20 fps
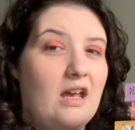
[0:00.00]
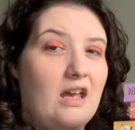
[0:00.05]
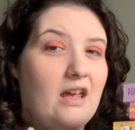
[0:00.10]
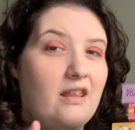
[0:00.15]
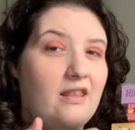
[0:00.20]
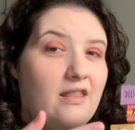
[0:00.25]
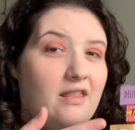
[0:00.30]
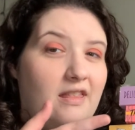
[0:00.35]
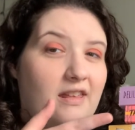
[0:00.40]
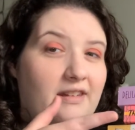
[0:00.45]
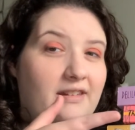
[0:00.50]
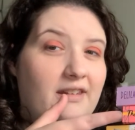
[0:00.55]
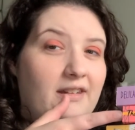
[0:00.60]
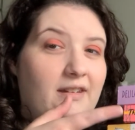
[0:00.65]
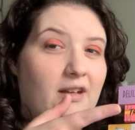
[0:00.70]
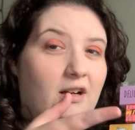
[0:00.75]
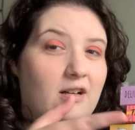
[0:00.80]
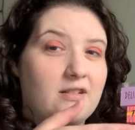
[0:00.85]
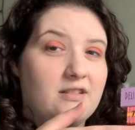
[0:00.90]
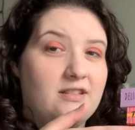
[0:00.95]
This is
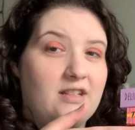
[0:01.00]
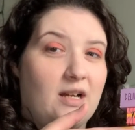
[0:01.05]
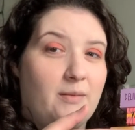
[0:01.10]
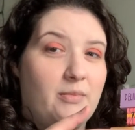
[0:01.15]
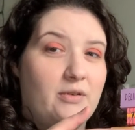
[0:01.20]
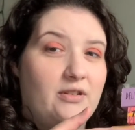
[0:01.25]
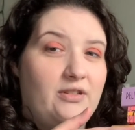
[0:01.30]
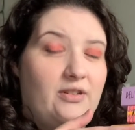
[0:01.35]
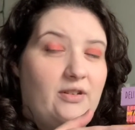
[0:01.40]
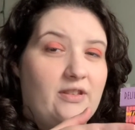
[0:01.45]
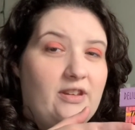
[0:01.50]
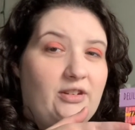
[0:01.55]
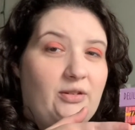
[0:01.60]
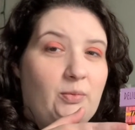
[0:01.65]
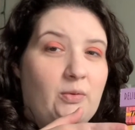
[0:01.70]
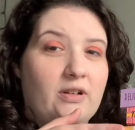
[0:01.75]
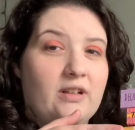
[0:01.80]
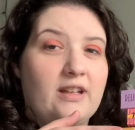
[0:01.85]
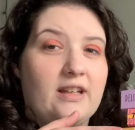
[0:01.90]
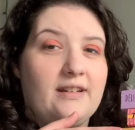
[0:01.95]
Heartstopper, so this
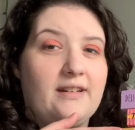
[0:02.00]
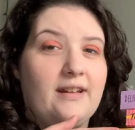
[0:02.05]
one gets